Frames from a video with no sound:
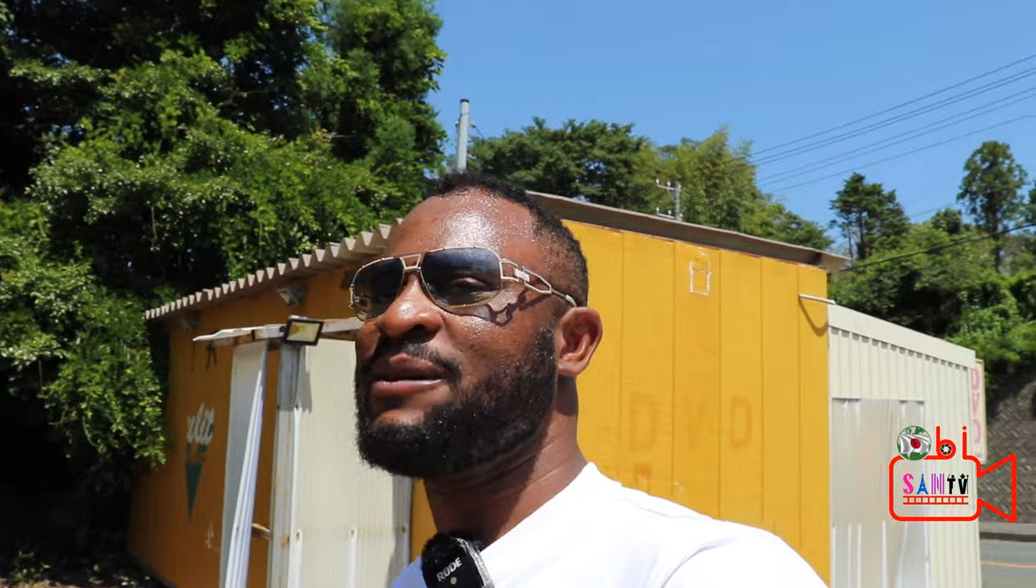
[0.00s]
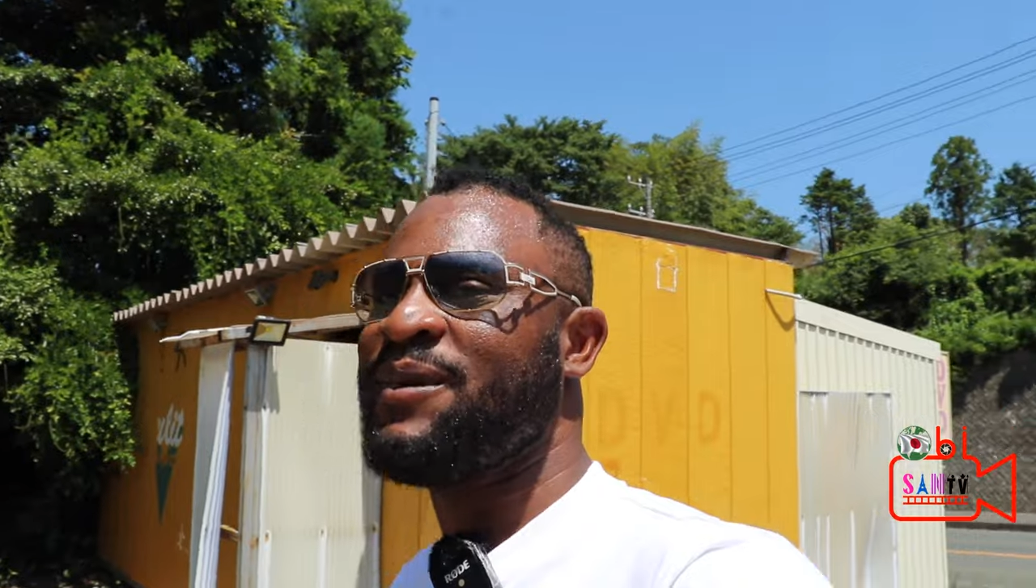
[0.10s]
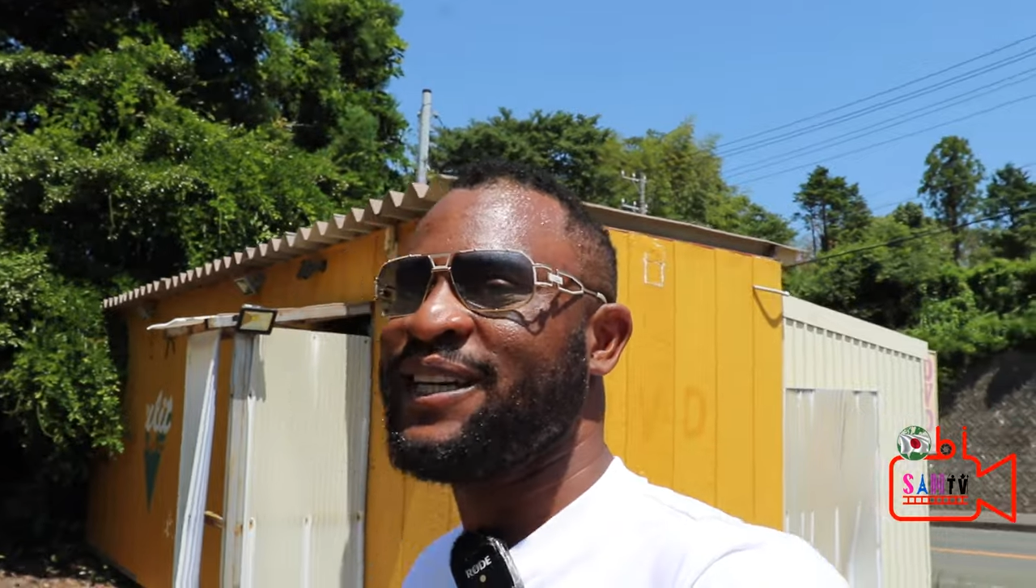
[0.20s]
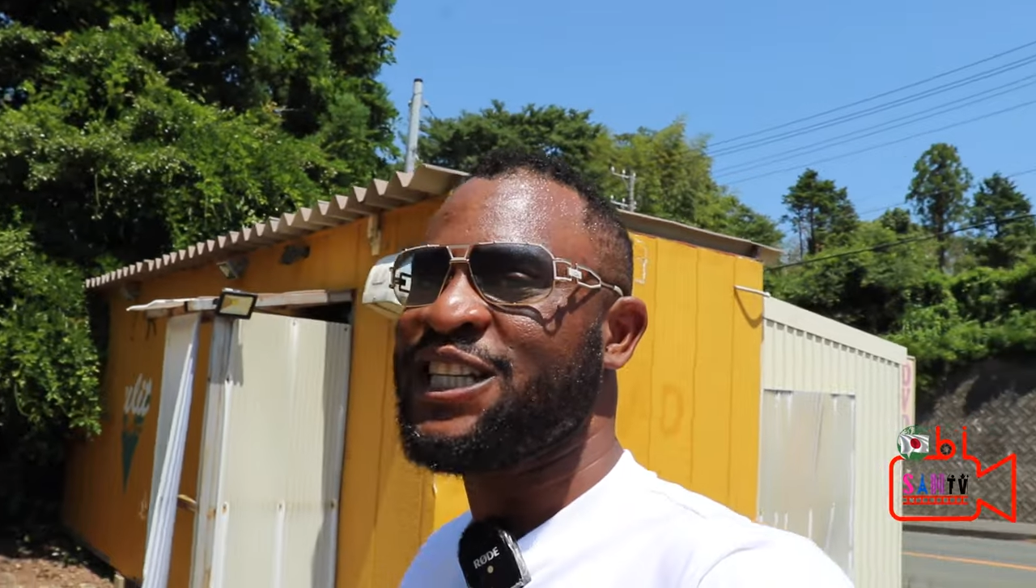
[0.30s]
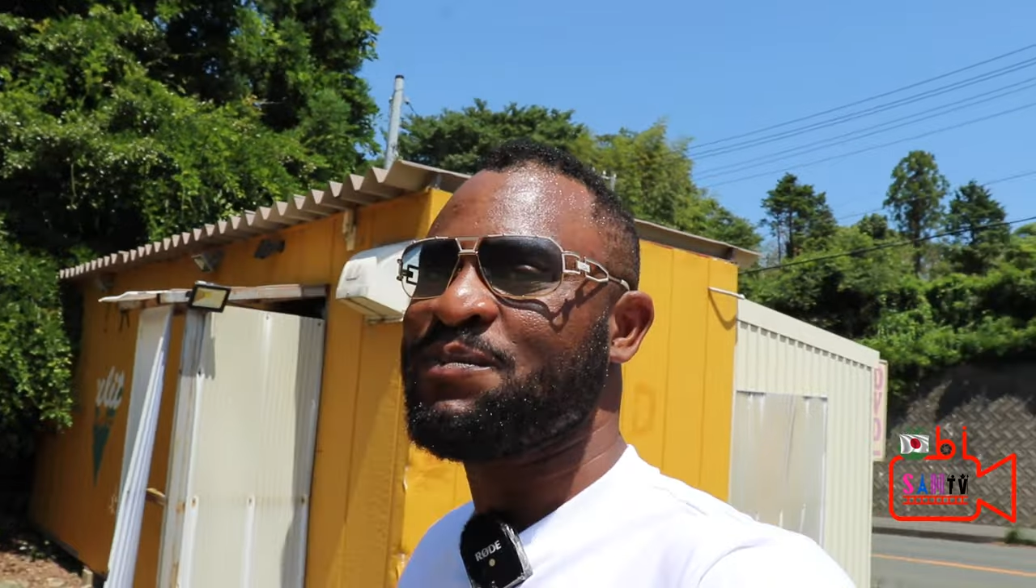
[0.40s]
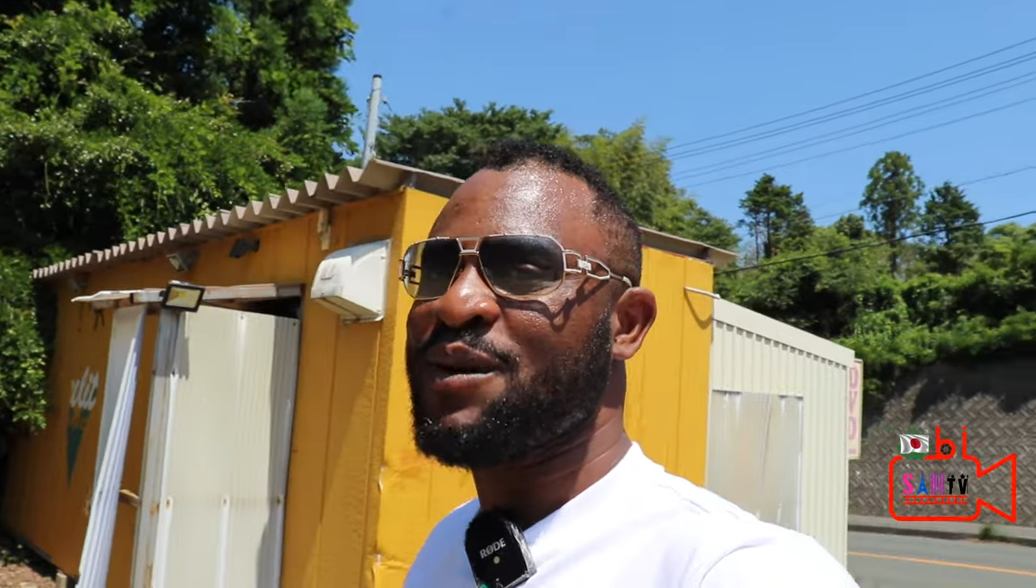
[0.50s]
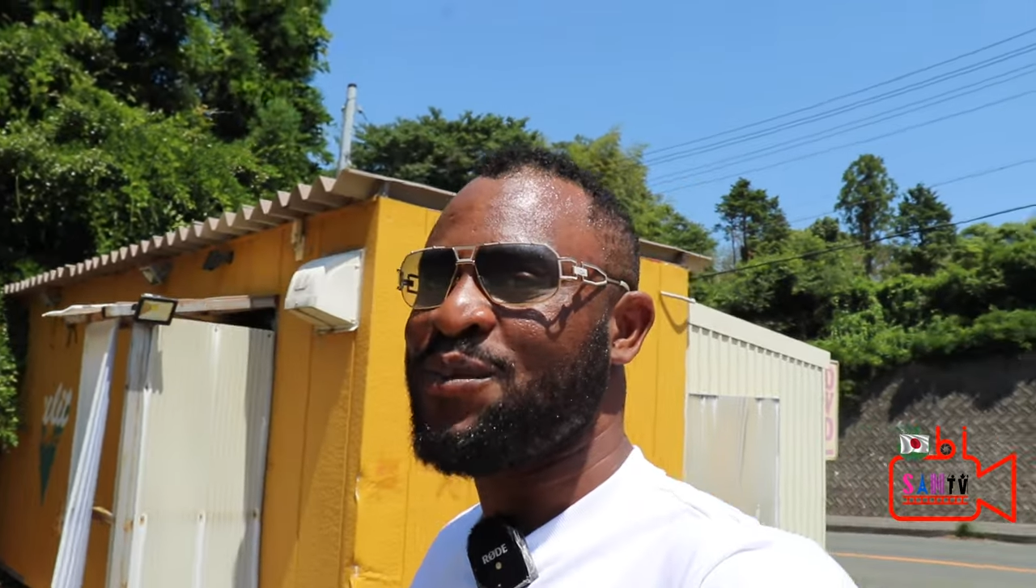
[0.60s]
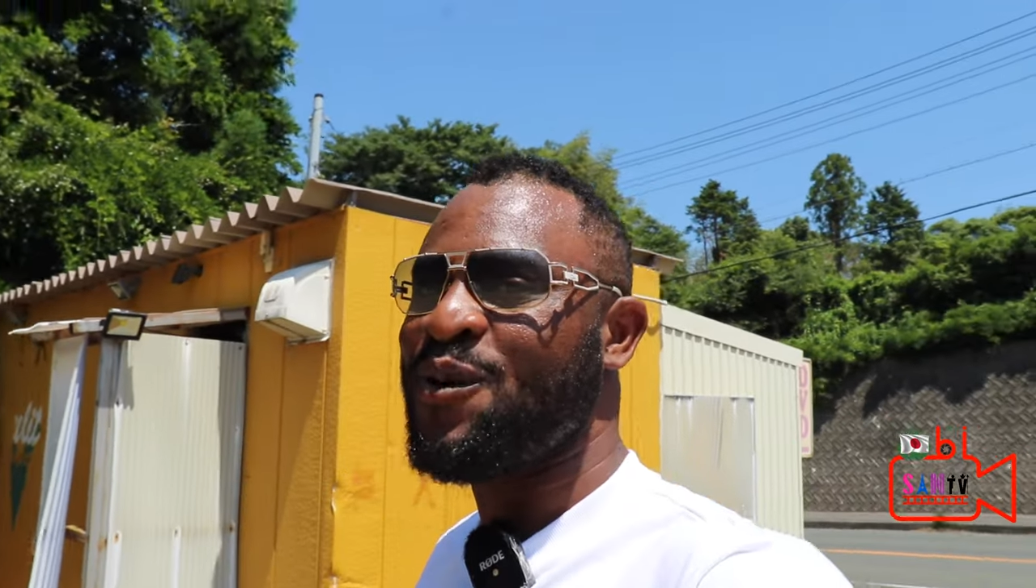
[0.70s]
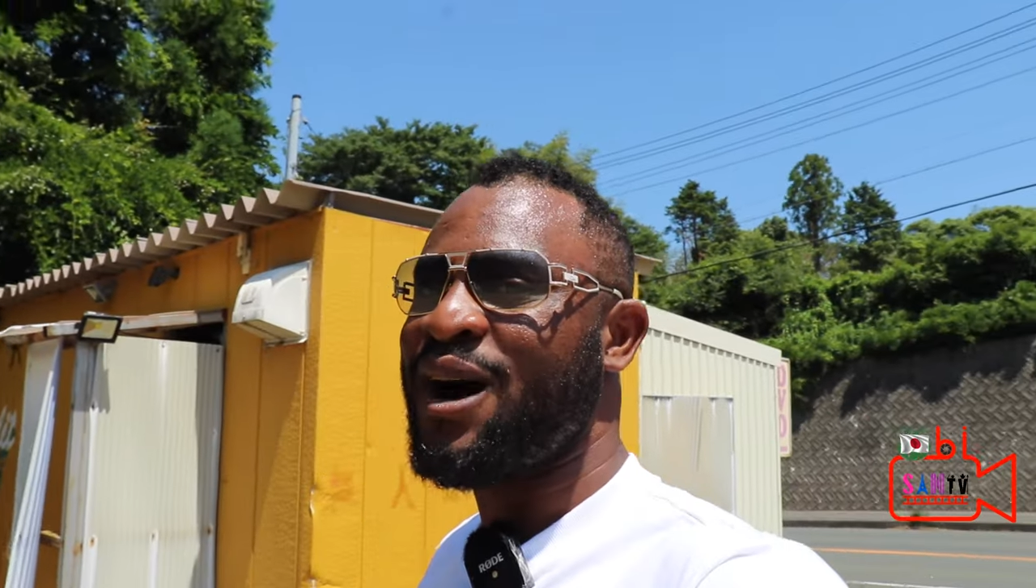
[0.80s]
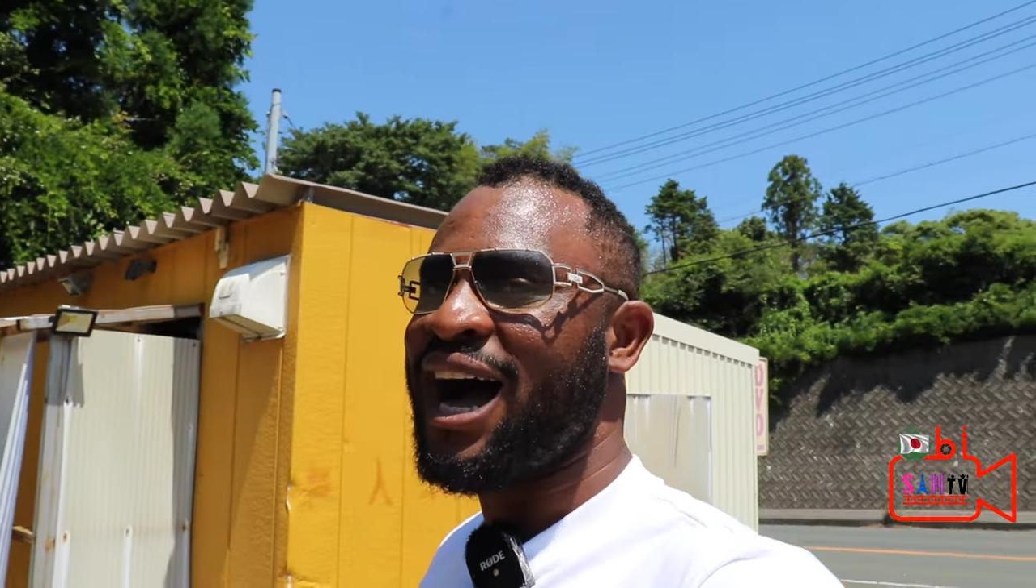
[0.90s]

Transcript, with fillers: Japanese people